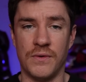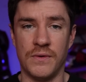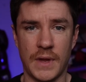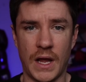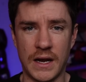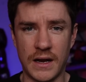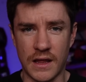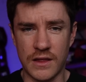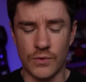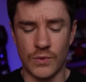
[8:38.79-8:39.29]

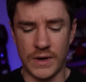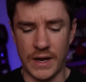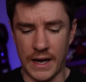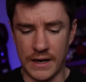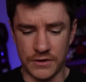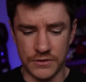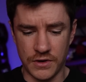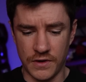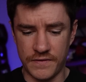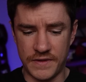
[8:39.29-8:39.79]
Another one, I
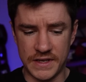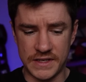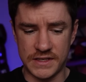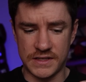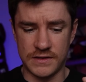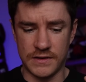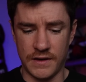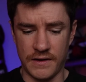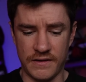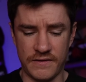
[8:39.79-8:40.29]
don't know if
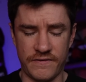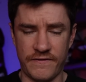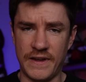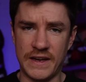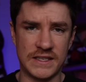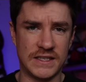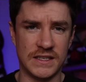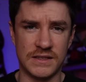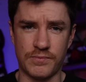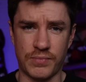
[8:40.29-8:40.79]
this
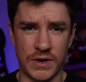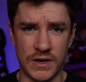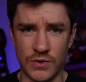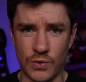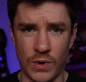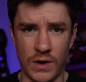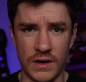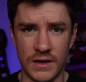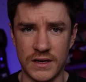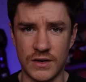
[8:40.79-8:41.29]
fixes print
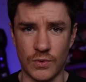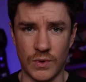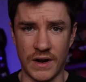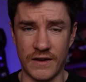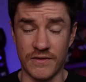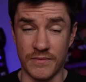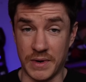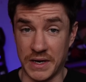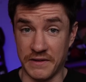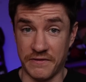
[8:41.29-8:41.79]
quality or
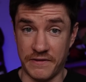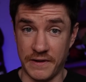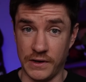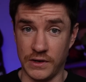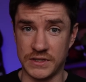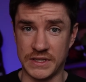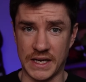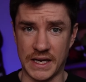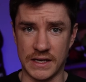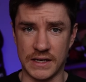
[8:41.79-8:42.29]
whatever, but it
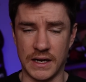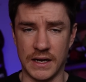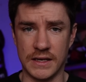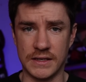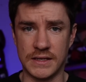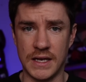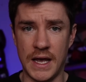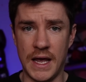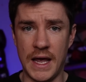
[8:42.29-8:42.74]
feels like it does,